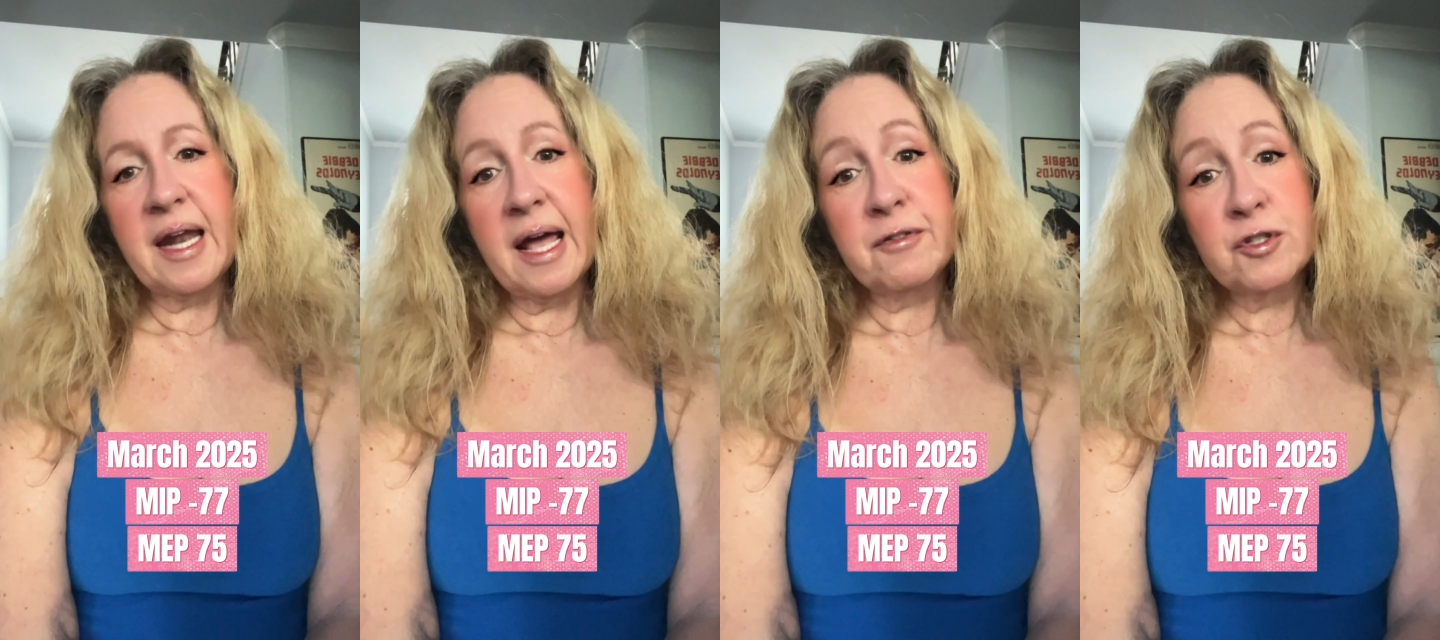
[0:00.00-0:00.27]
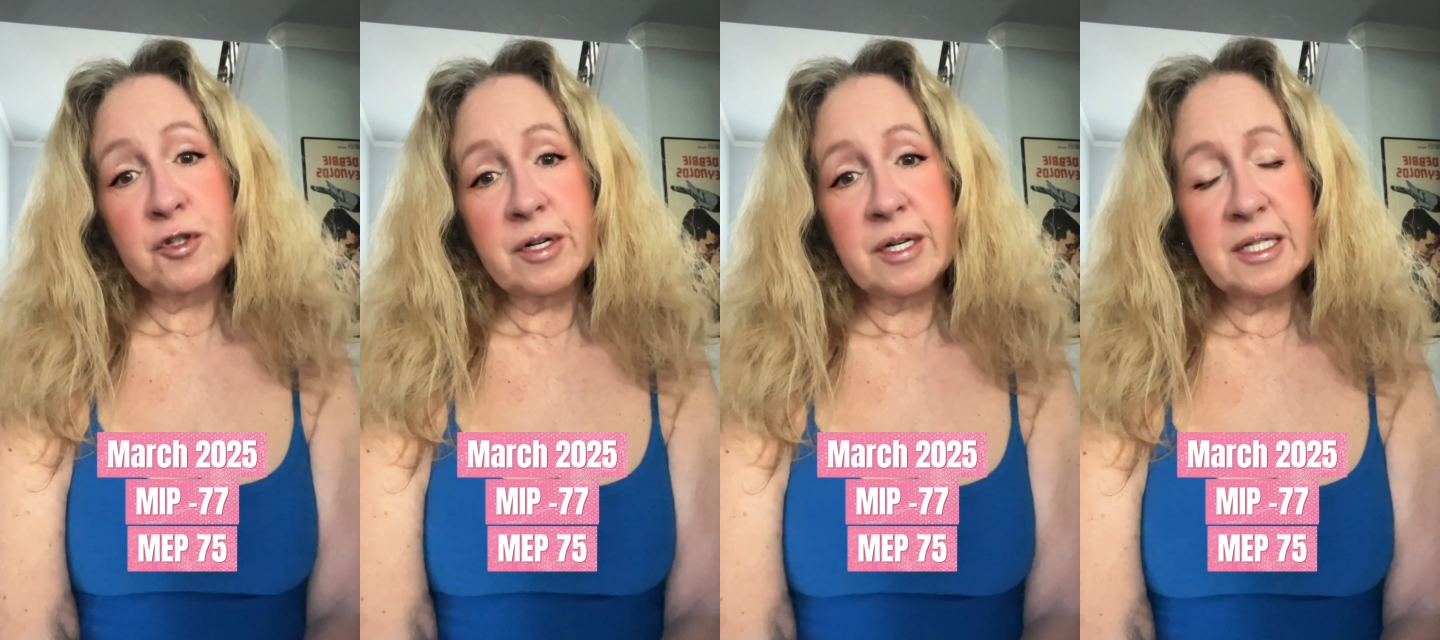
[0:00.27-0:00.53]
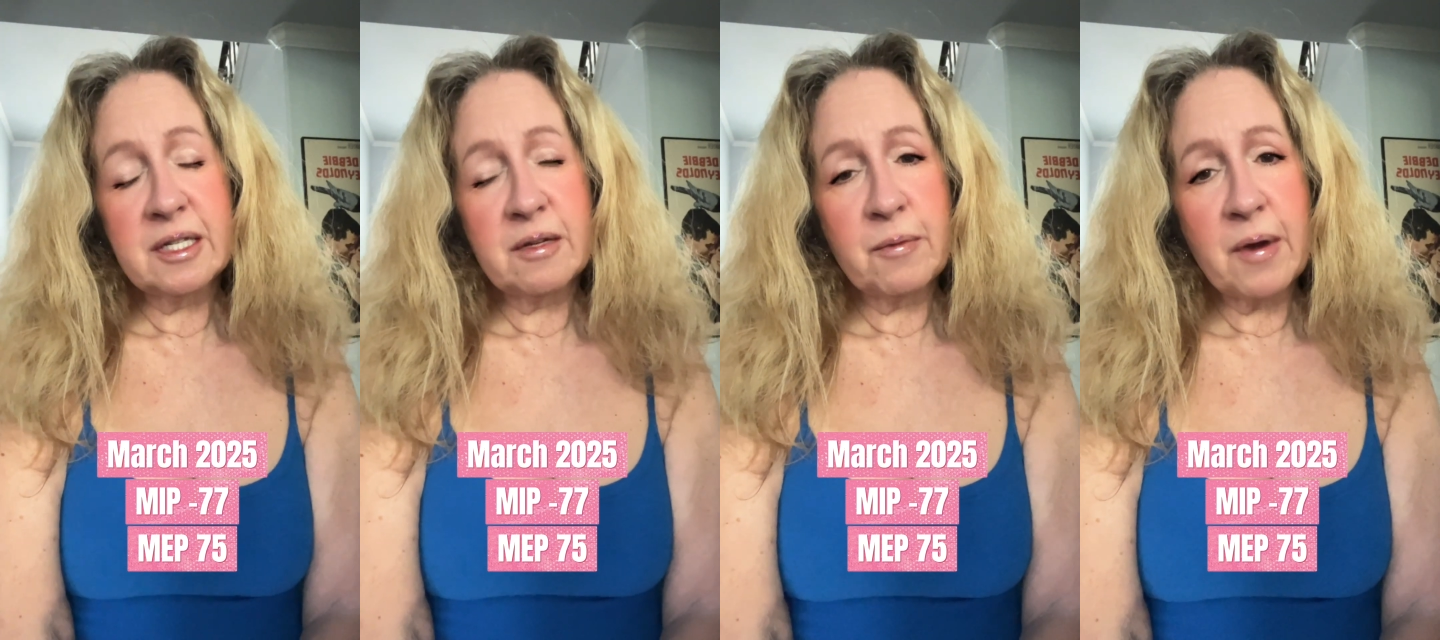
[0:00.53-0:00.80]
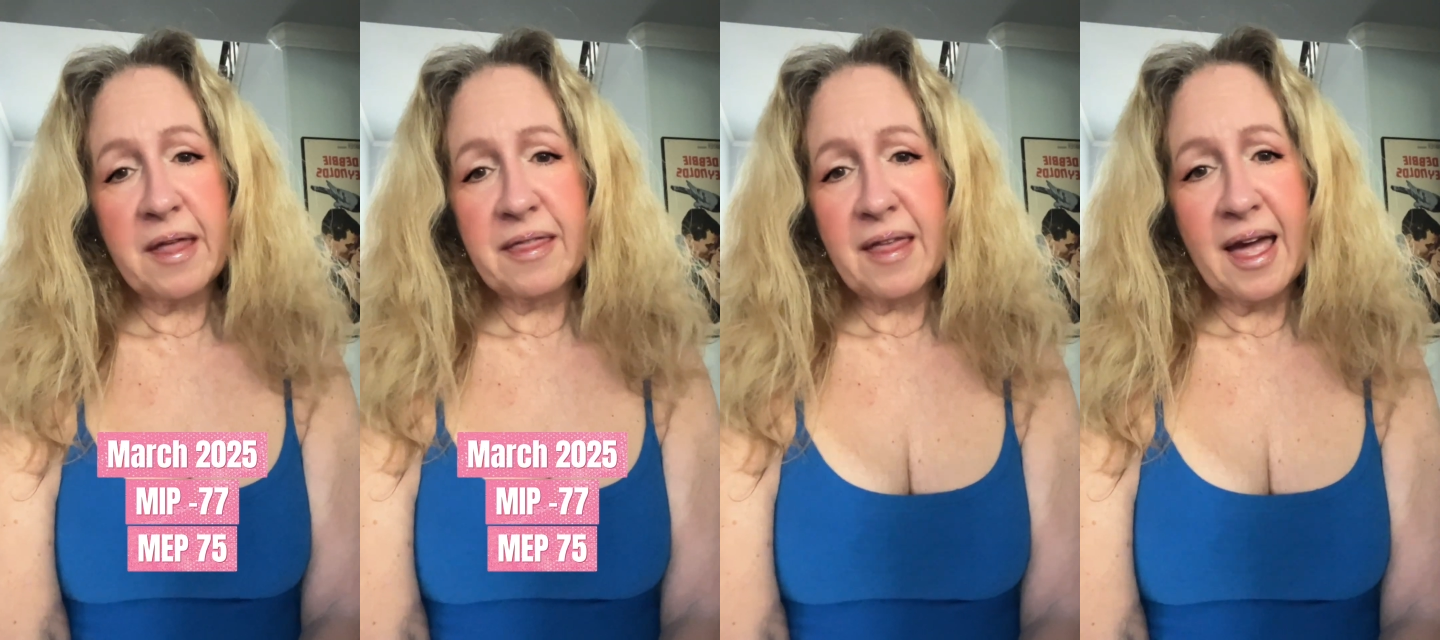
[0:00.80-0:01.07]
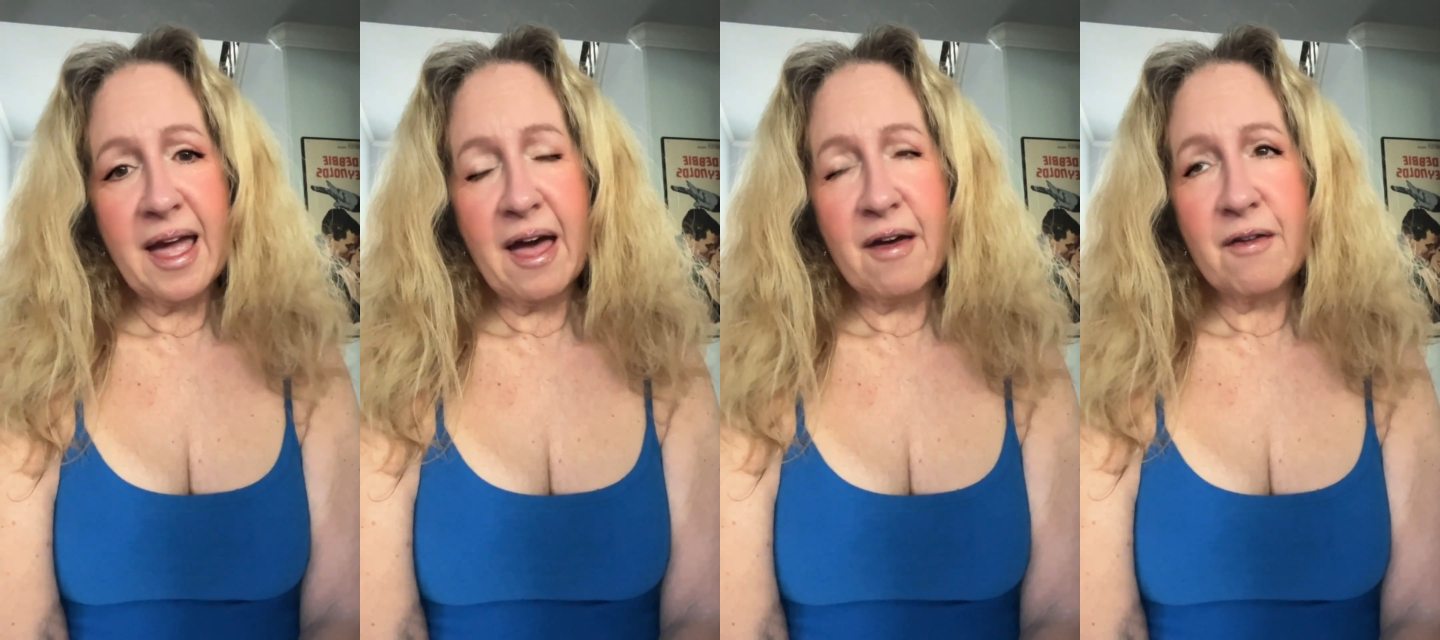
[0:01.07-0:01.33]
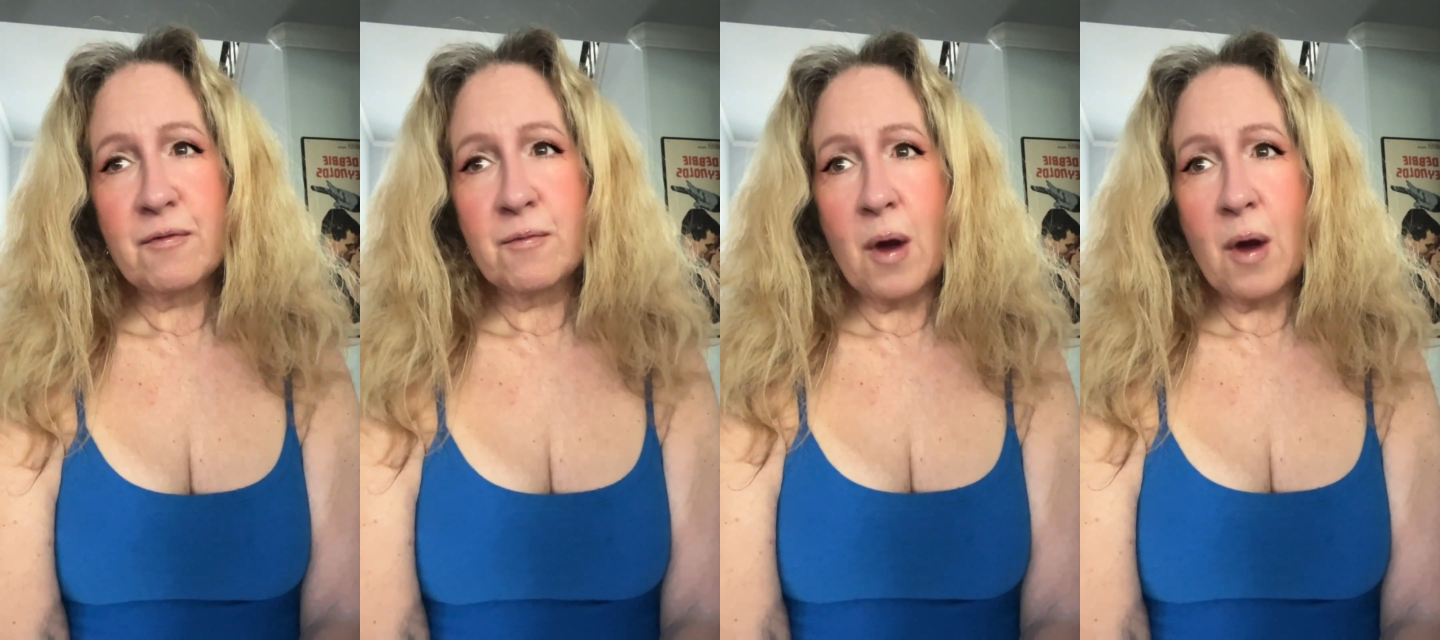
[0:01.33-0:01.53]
I have shortness of breath. I have